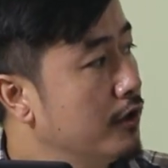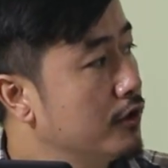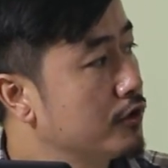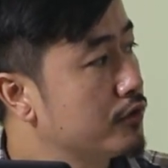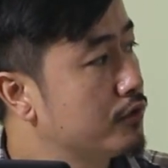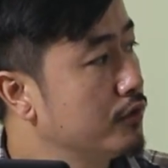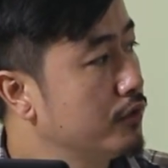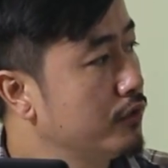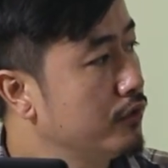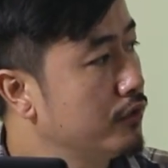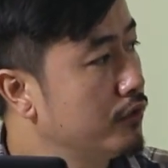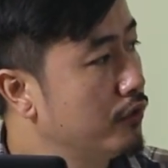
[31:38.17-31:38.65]

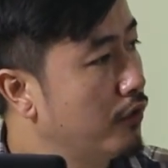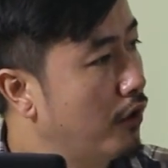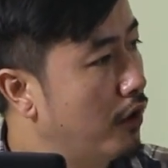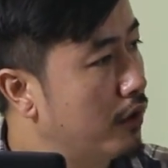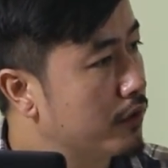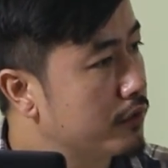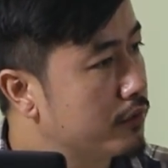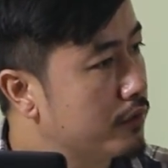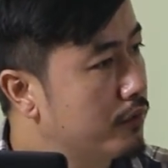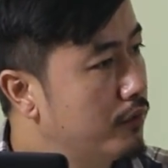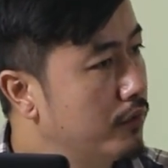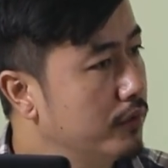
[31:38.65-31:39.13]
So
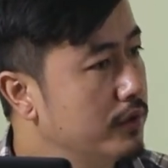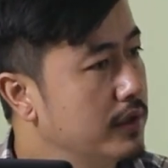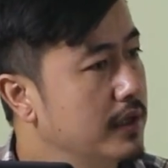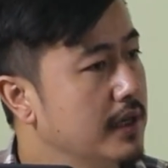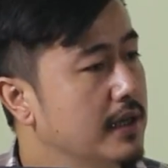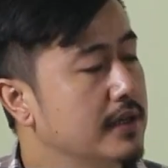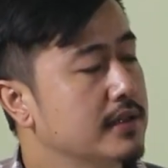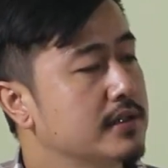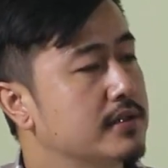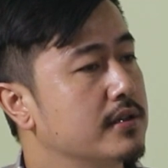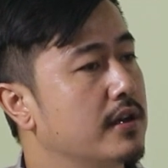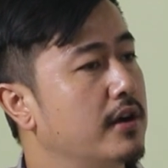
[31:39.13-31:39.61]
North
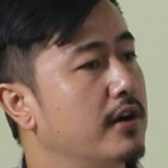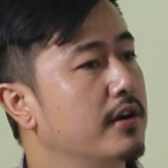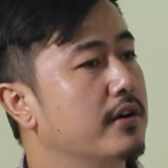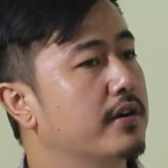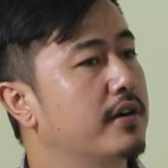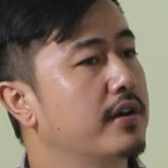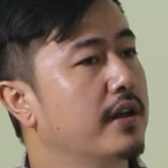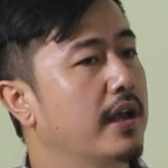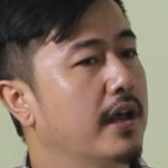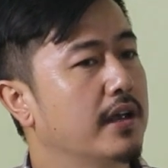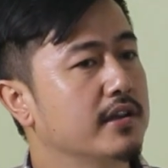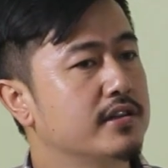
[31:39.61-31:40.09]
Korea's
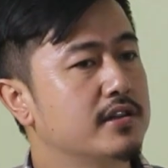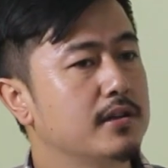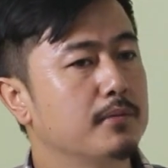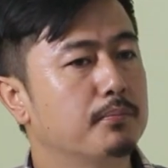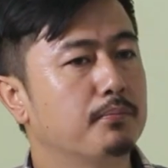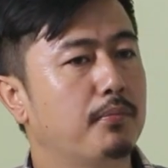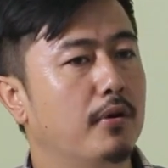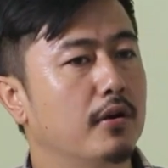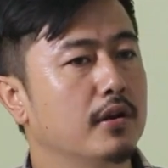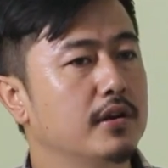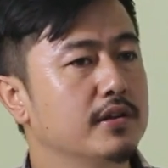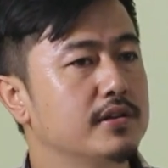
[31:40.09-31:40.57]

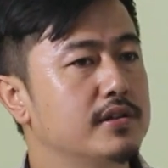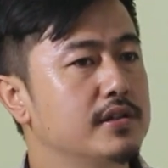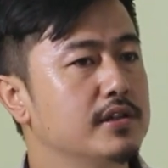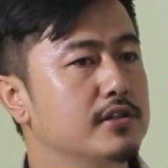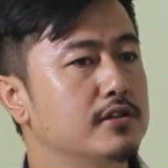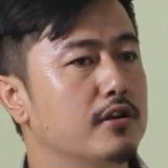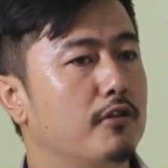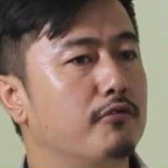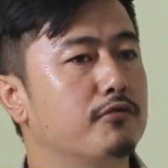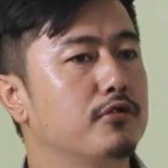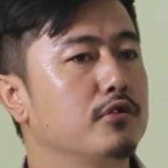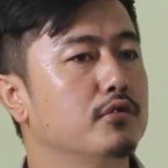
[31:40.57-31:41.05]
aggressive
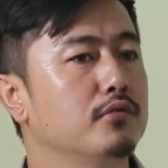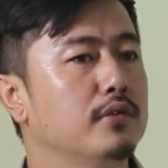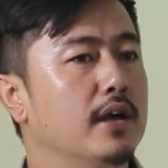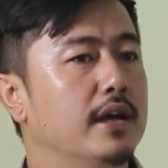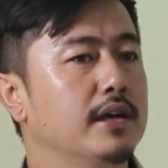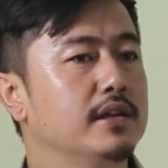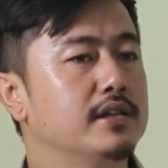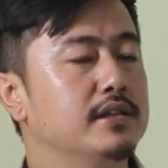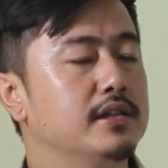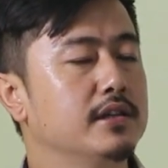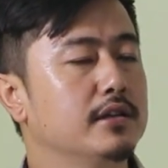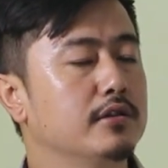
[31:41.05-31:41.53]
policies of
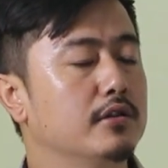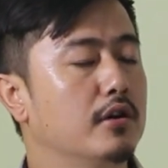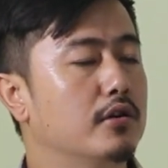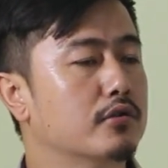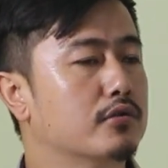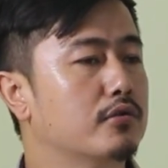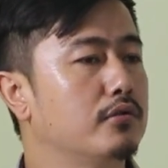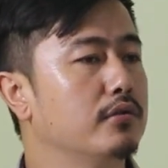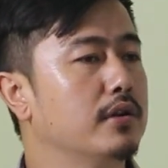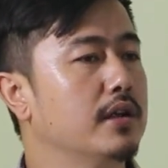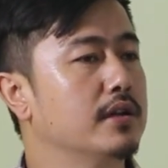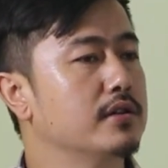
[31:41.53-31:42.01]
uniting
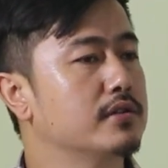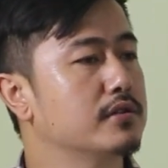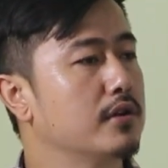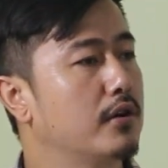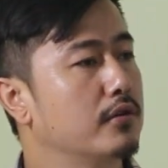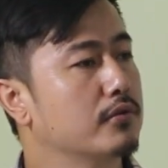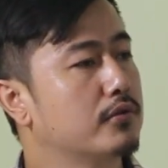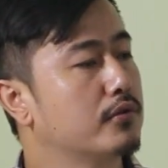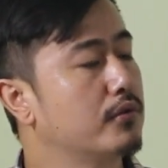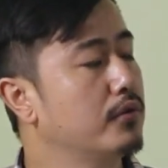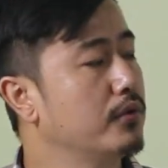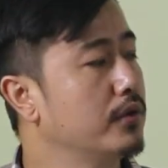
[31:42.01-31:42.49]
North Korea and
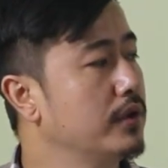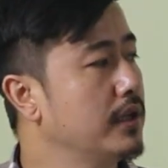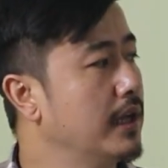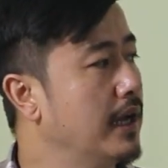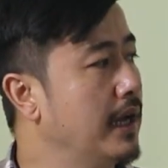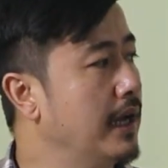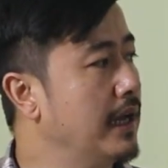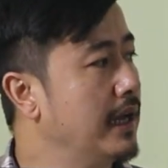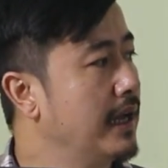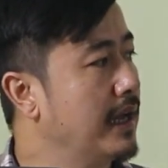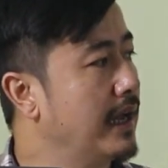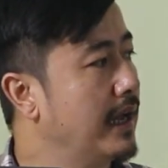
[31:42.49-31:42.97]
South
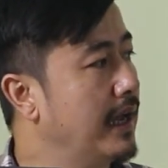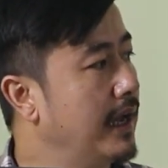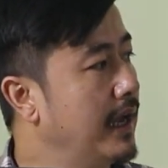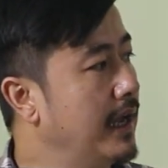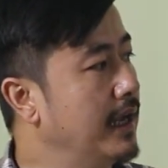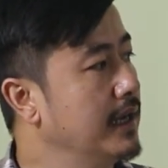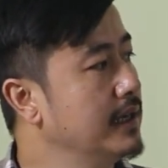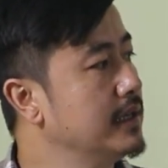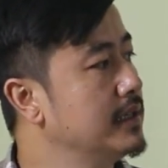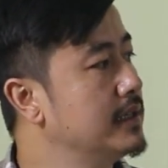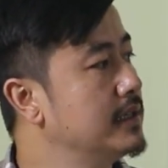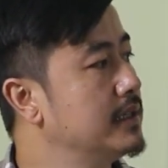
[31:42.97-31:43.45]
Korea,
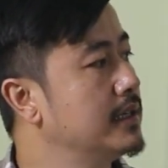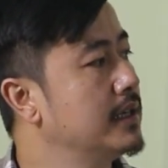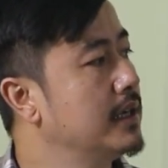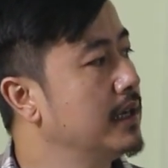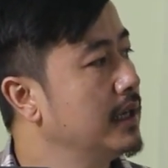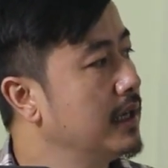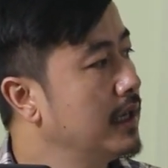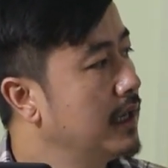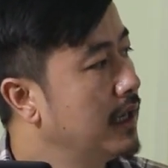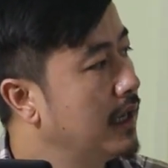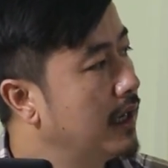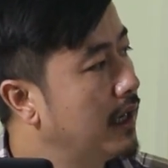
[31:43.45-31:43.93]
and
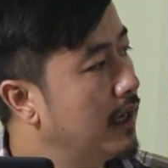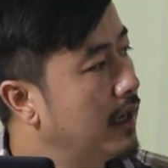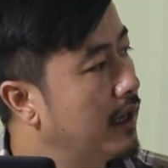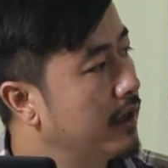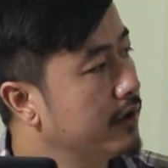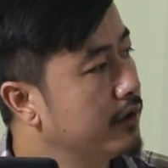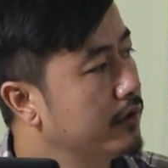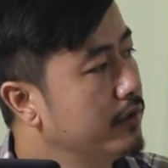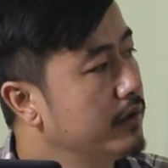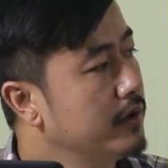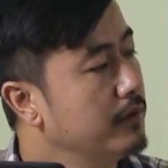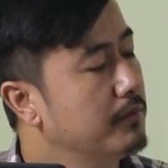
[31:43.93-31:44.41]

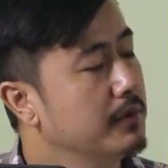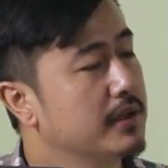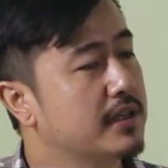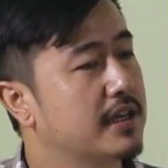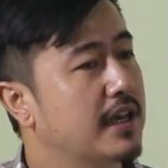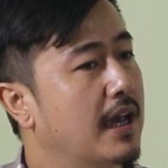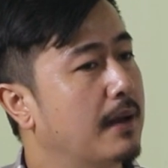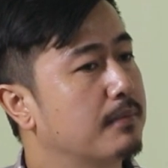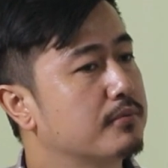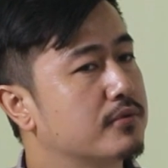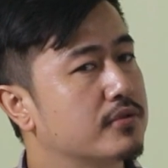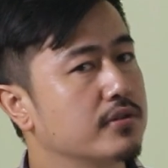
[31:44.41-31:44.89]
even
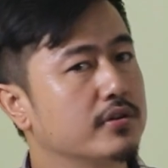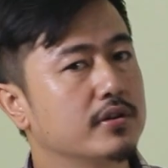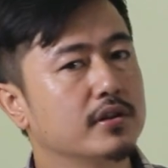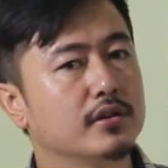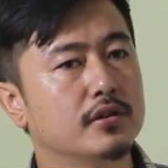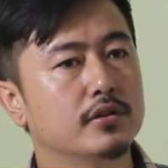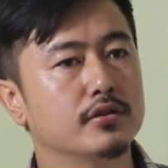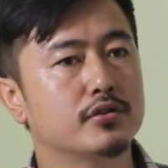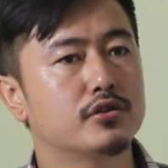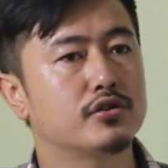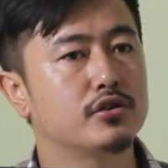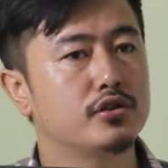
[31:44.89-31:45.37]

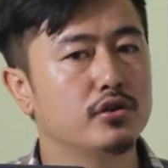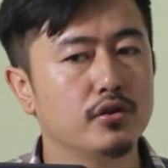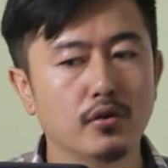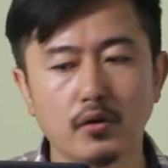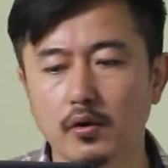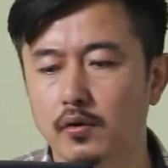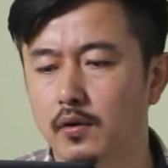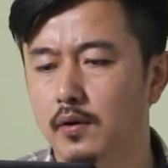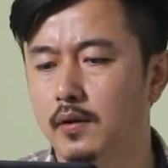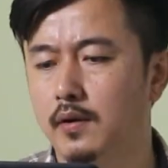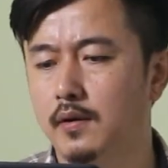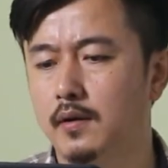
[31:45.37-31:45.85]
capturing the
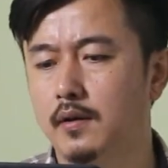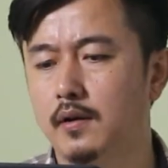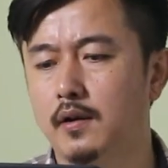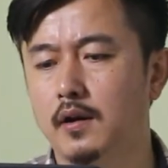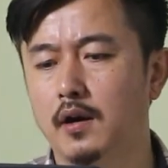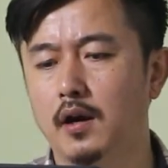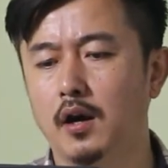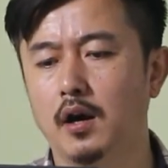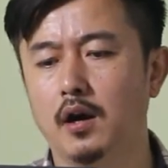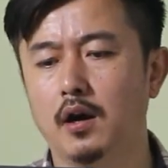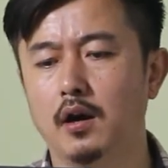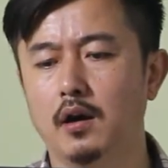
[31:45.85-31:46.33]
Seoul,
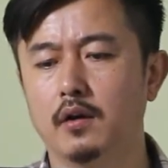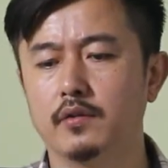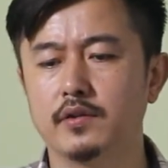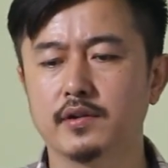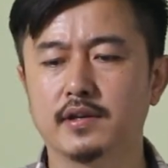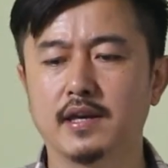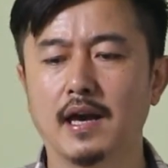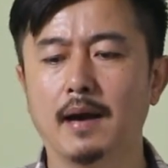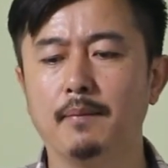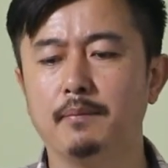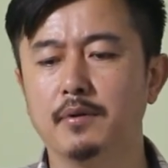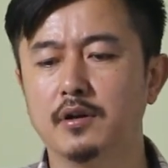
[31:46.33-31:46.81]

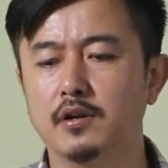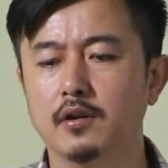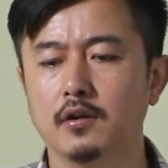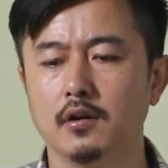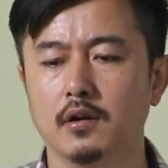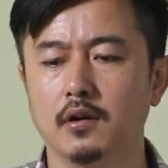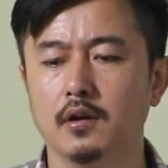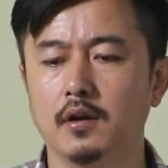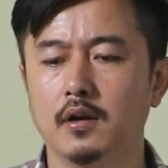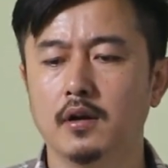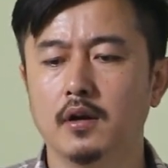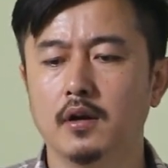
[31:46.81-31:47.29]
the
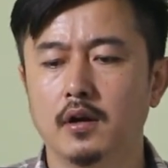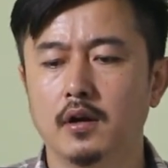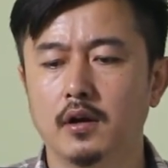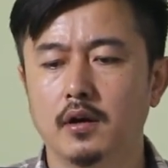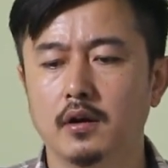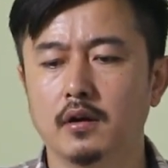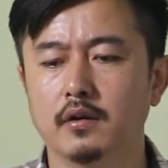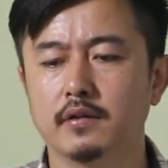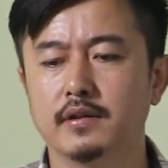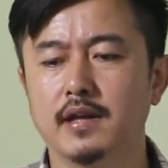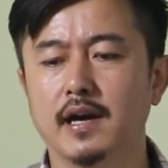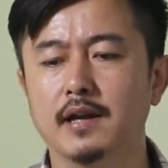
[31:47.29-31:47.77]
capital,
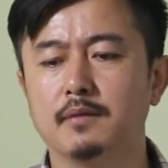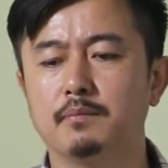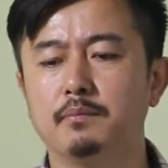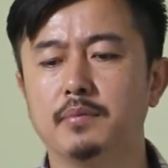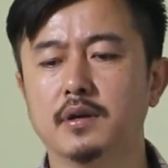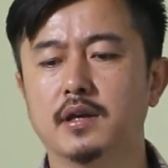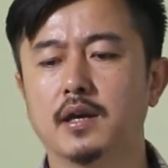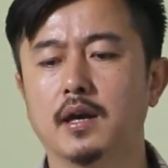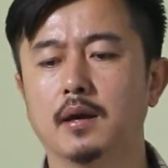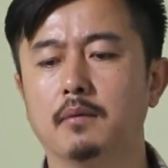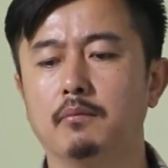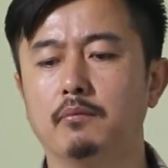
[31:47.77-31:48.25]
that
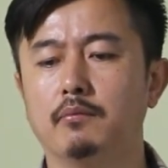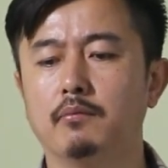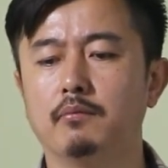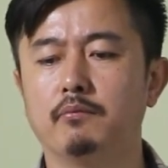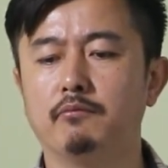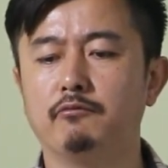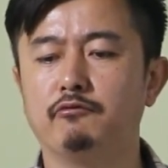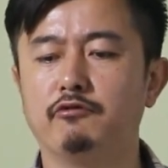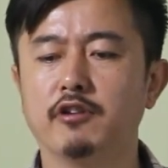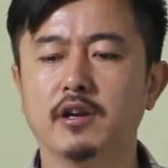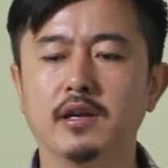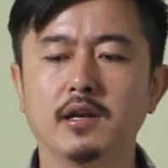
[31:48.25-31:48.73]
became
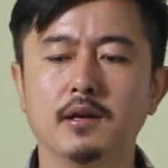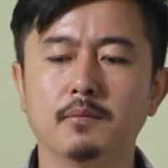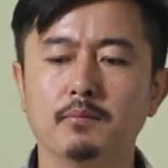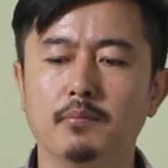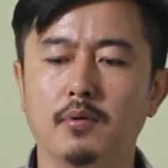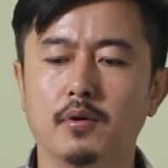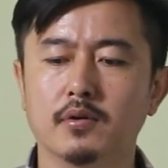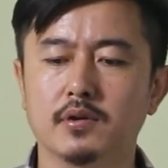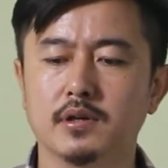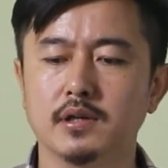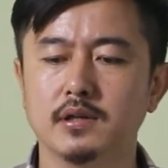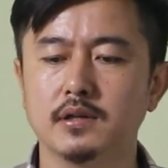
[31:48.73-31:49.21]
very
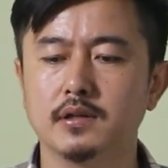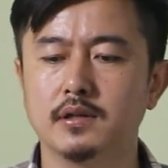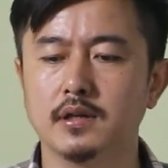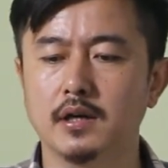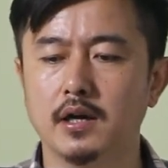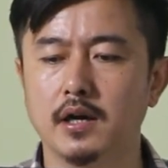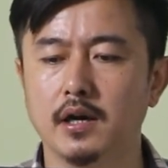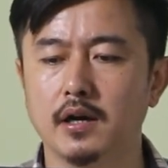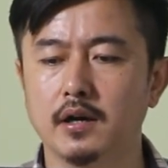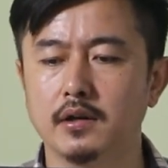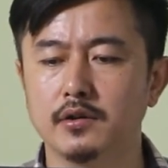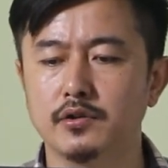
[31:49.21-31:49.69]
important
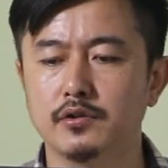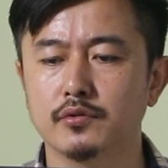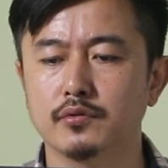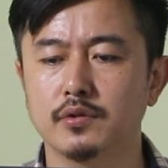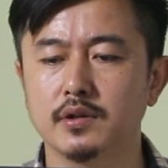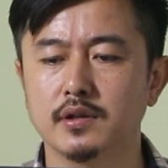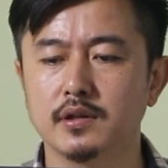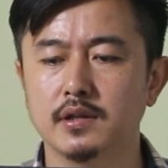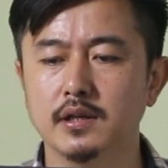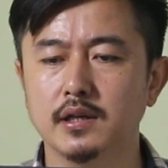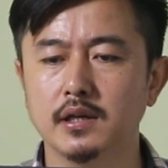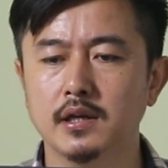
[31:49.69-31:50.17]

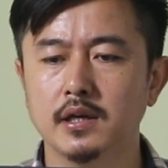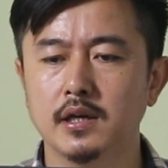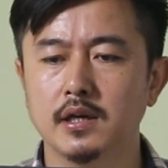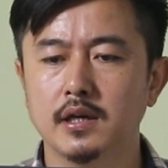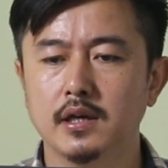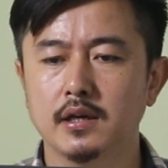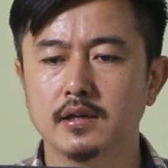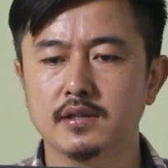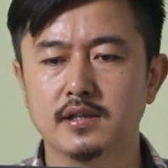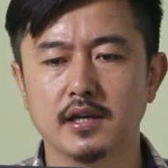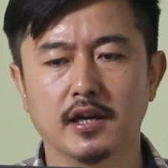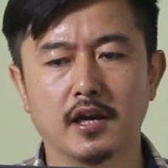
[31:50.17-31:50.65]
during the
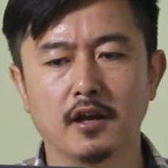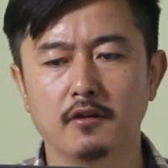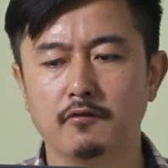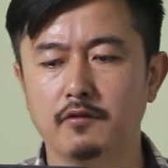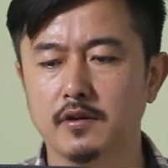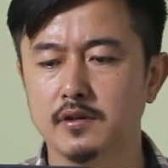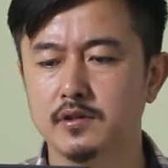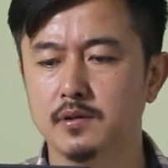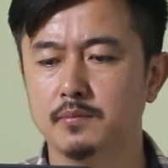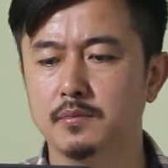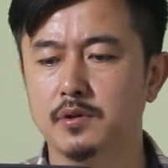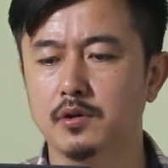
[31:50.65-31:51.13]
second
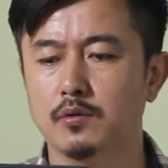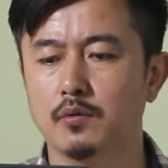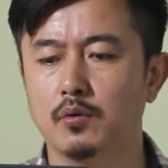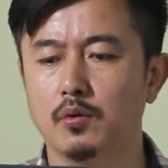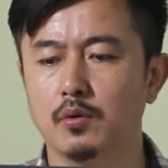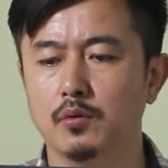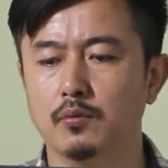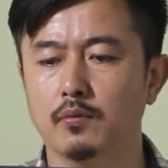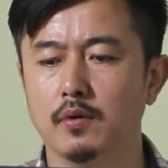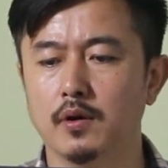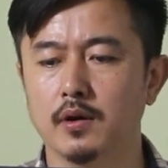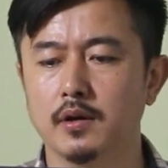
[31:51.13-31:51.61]
phase of the
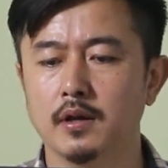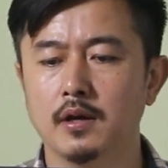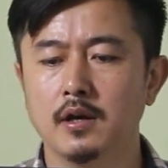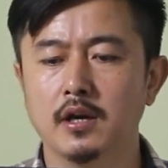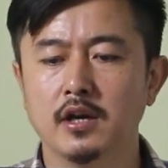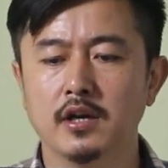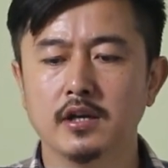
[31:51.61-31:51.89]
Cold War.